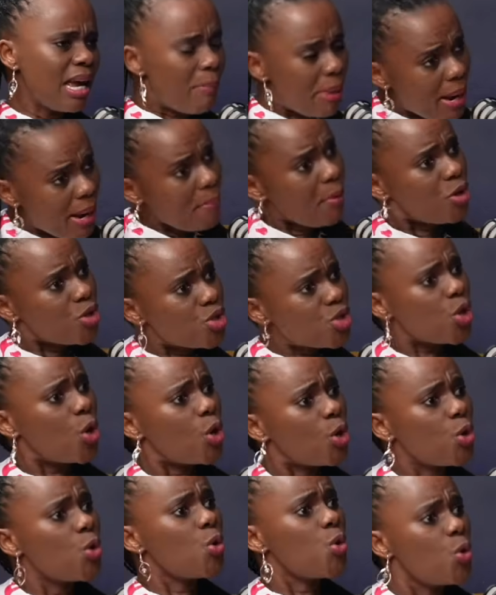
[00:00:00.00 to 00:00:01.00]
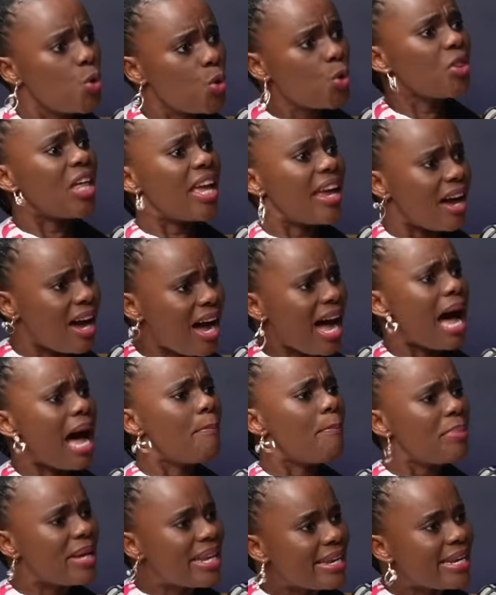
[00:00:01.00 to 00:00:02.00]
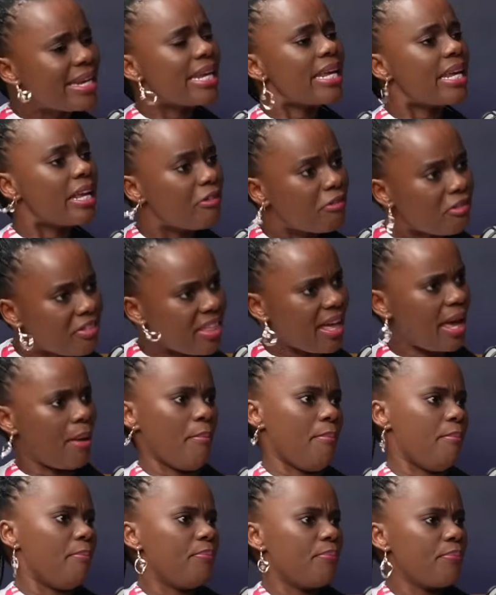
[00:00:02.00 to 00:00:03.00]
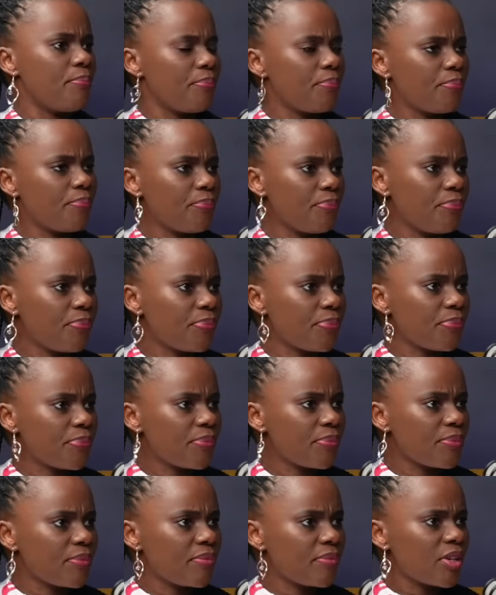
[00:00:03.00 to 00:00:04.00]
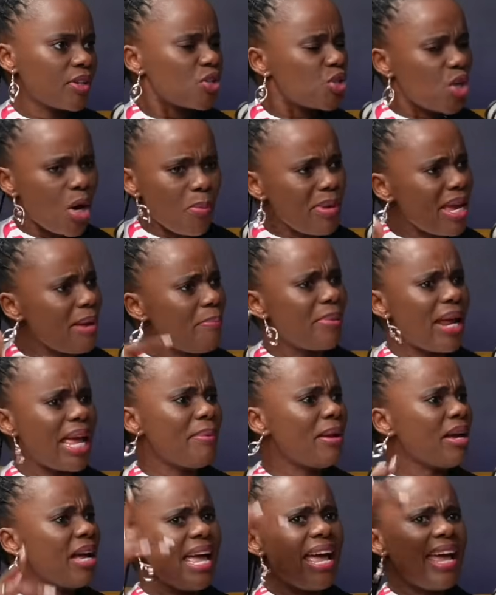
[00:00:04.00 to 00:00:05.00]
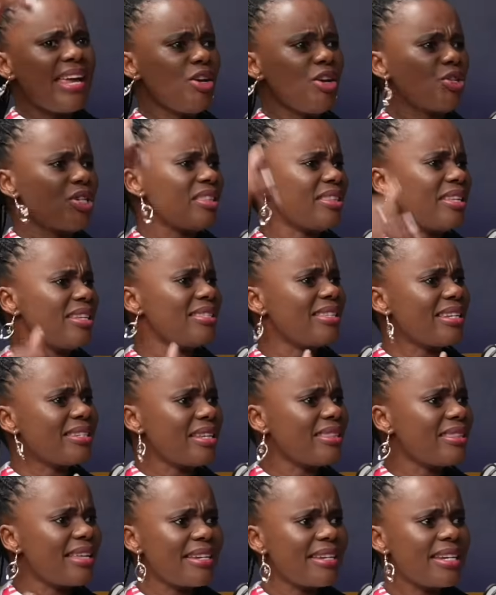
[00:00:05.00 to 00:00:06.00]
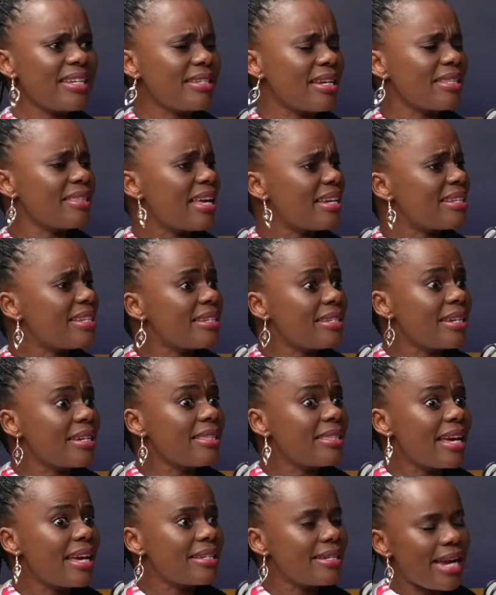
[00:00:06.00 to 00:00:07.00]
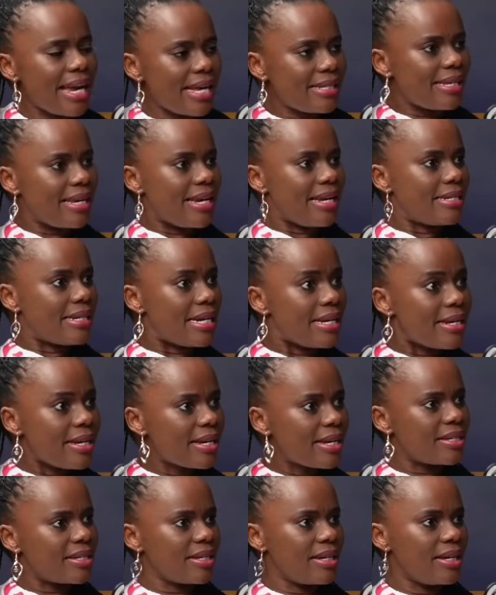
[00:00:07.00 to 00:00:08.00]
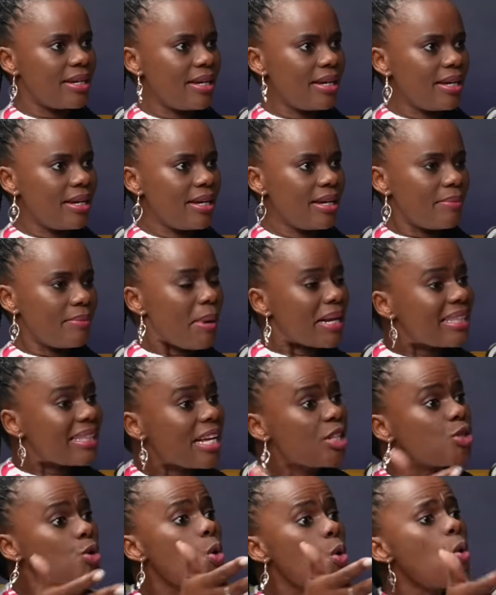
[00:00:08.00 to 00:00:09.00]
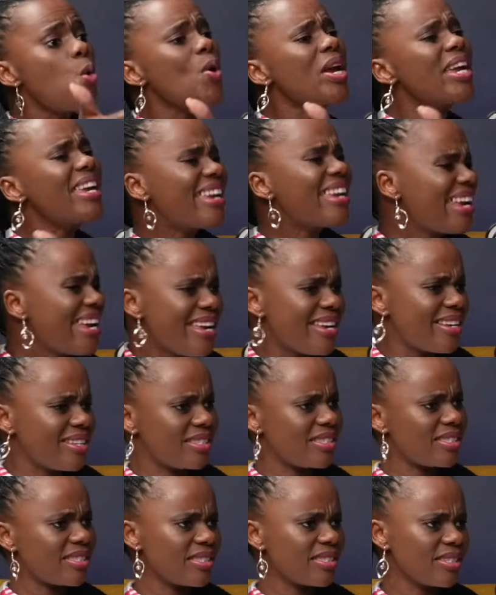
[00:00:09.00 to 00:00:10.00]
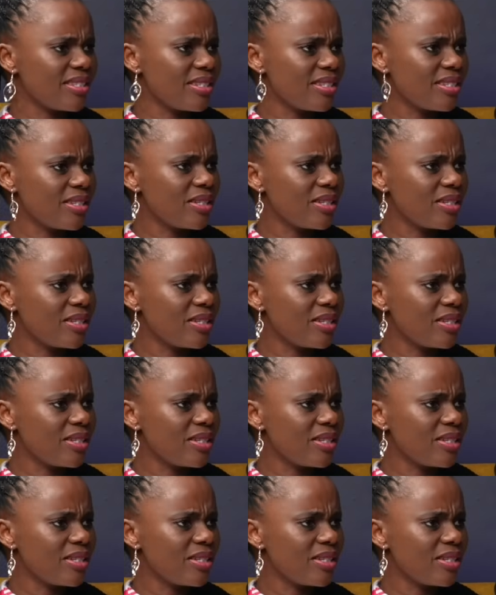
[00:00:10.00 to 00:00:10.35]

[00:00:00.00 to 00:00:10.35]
People show you who they are, believe them. Ish. So me blaming, hey, he did this, he did that, he did that, he did that. Yes, he did it. Mm. But that's who he is. Yeah.